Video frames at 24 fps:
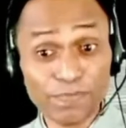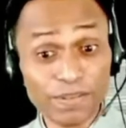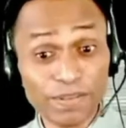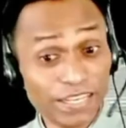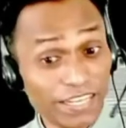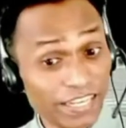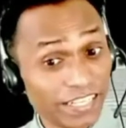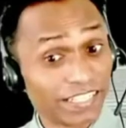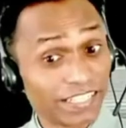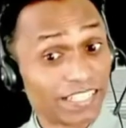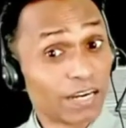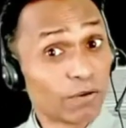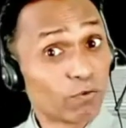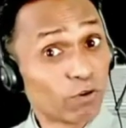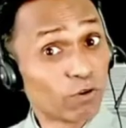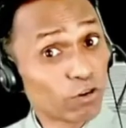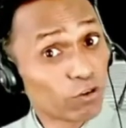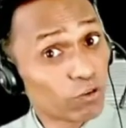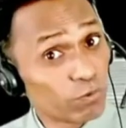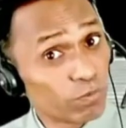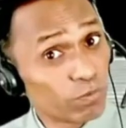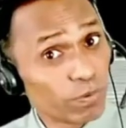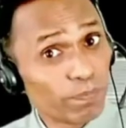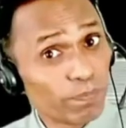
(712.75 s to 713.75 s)
the word
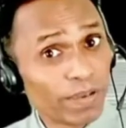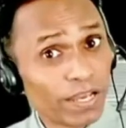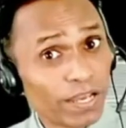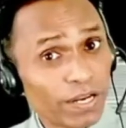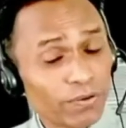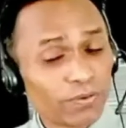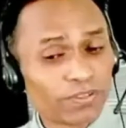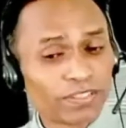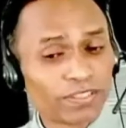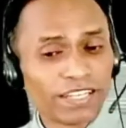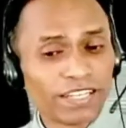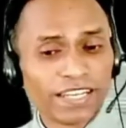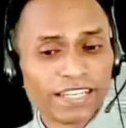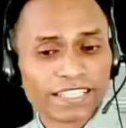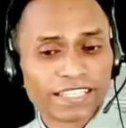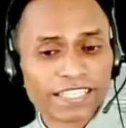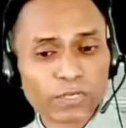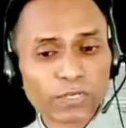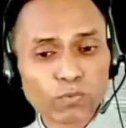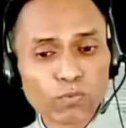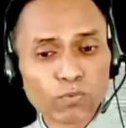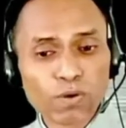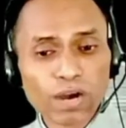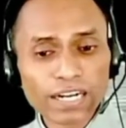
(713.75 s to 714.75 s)
will be balloon.
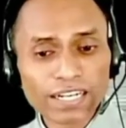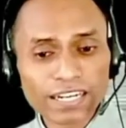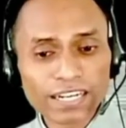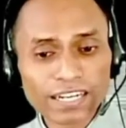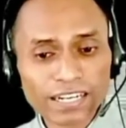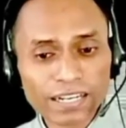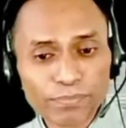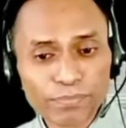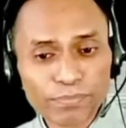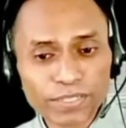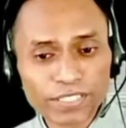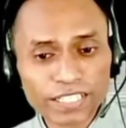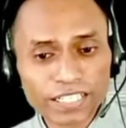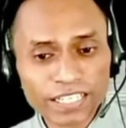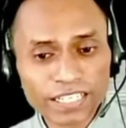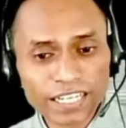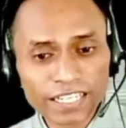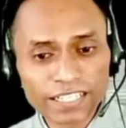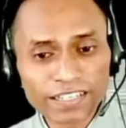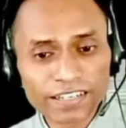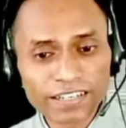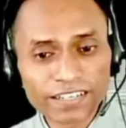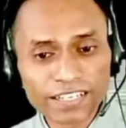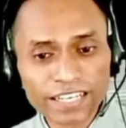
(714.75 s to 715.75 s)
Then what are the missing
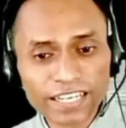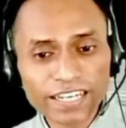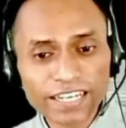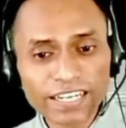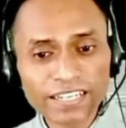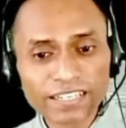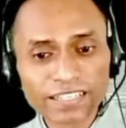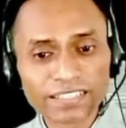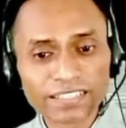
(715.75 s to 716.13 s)
letter here?